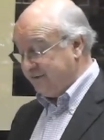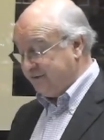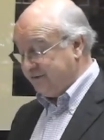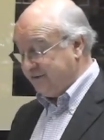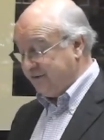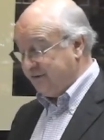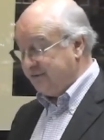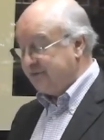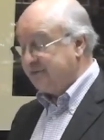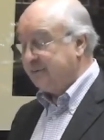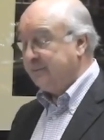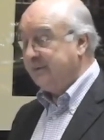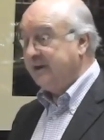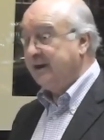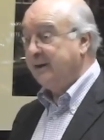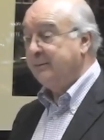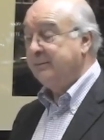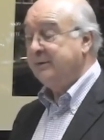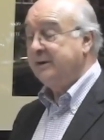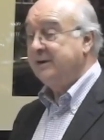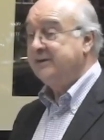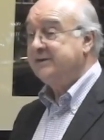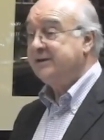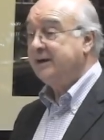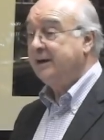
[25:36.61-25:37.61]
students have now
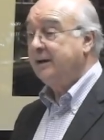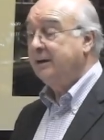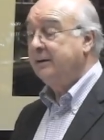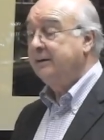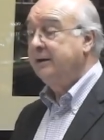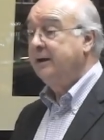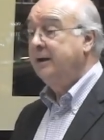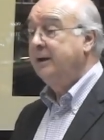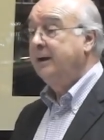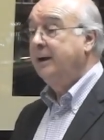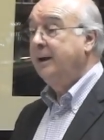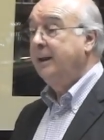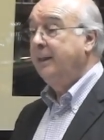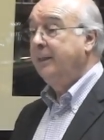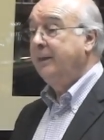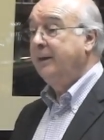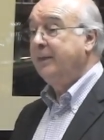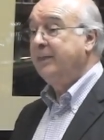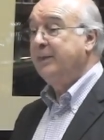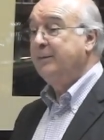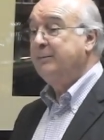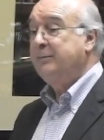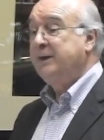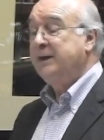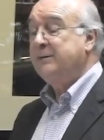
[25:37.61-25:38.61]
been told
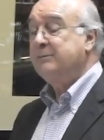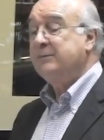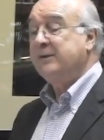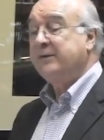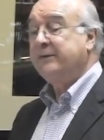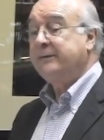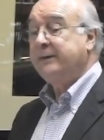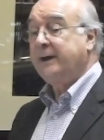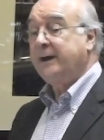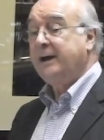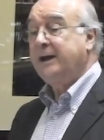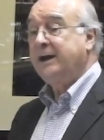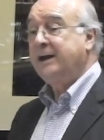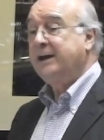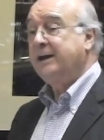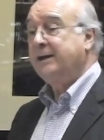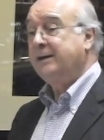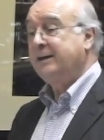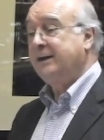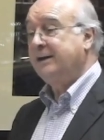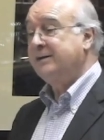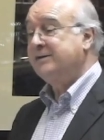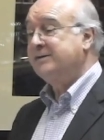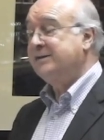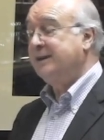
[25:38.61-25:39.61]
that the big mistake
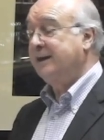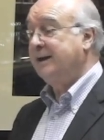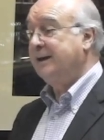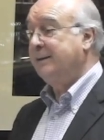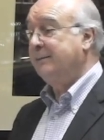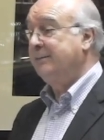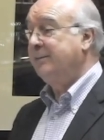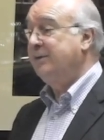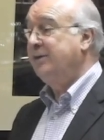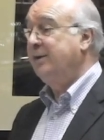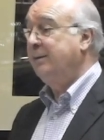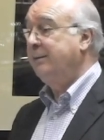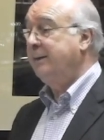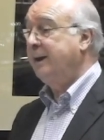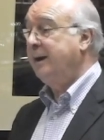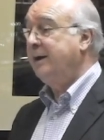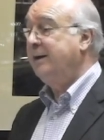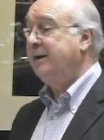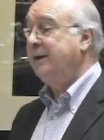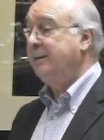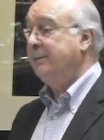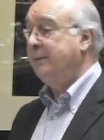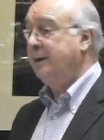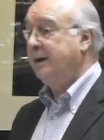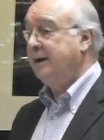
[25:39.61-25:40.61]
that um,
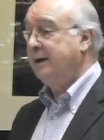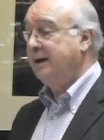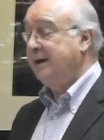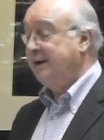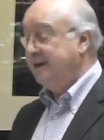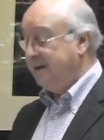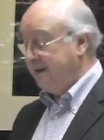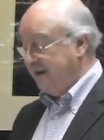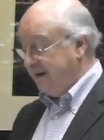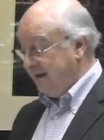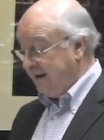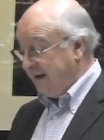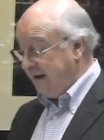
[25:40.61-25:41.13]
humanity made